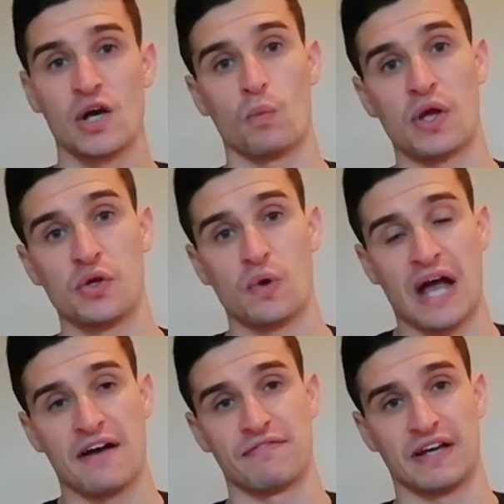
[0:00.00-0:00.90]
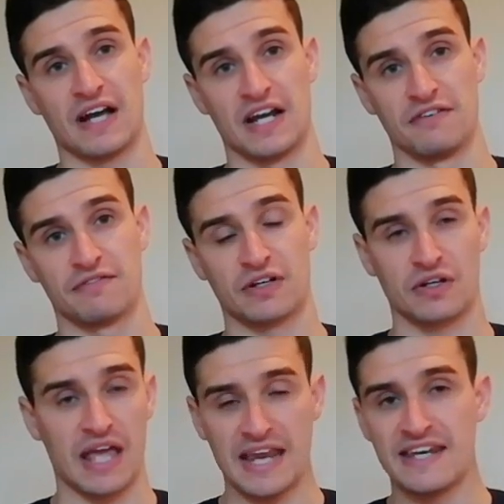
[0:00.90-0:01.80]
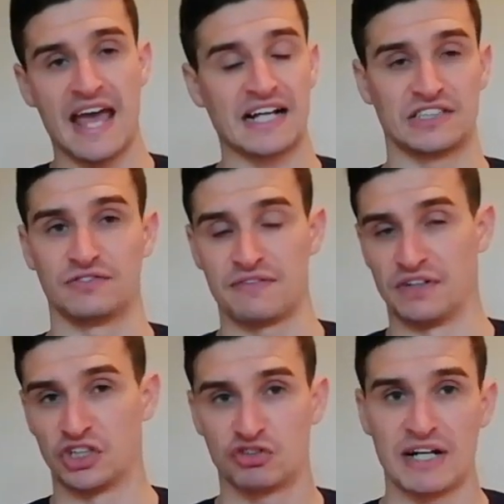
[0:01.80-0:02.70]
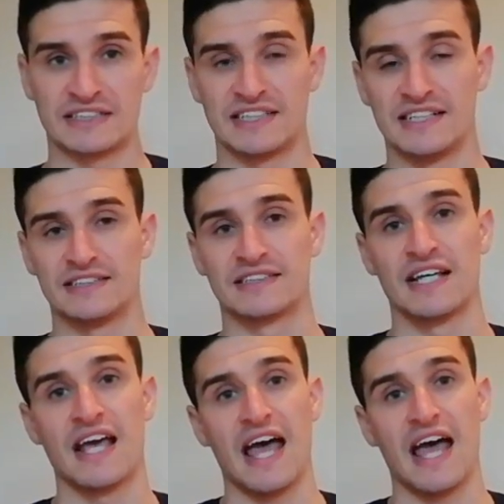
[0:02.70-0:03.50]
where you have a kind of index of different addresses,